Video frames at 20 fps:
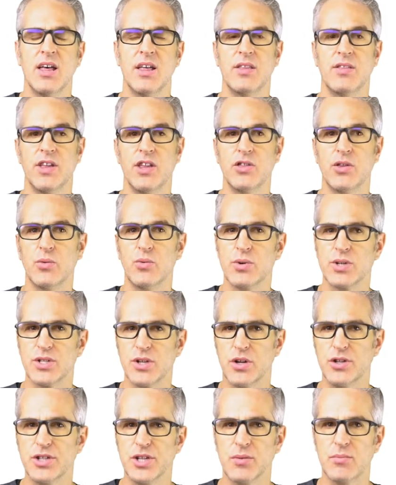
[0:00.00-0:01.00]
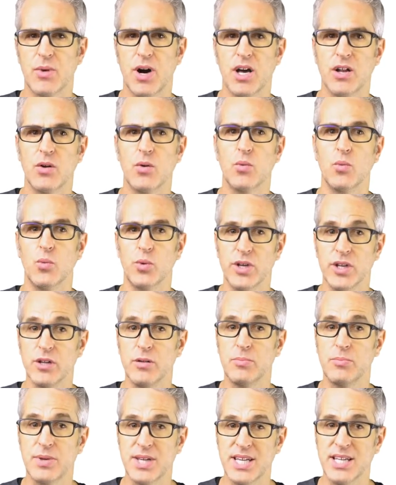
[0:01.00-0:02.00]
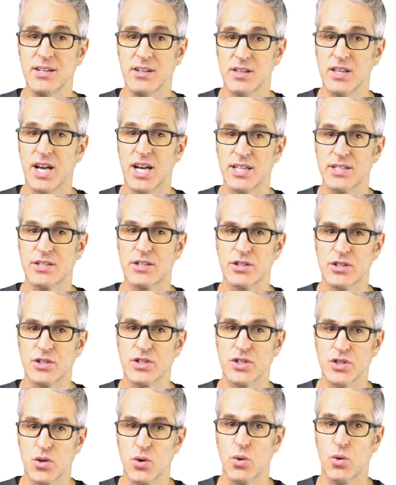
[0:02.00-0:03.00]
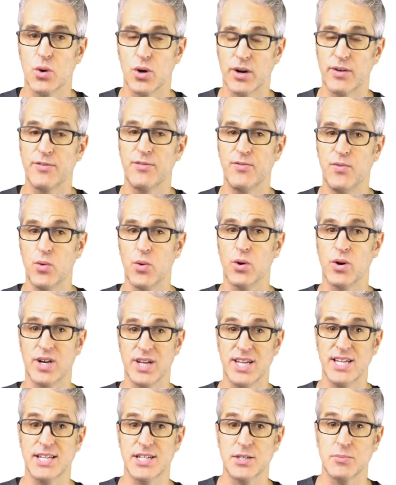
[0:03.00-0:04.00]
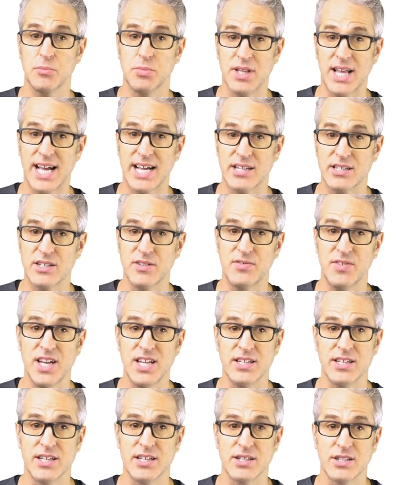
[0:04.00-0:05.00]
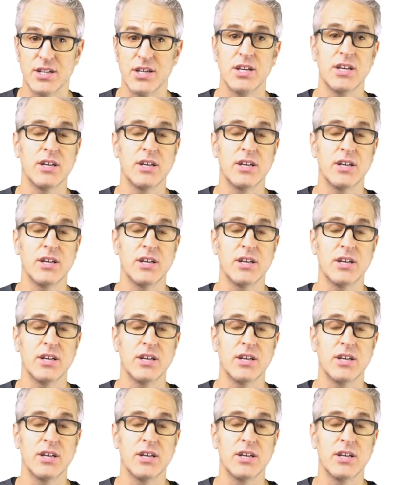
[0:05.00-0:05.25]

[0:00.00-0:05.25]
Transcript: then the resulting model will penalize the score for each black defendant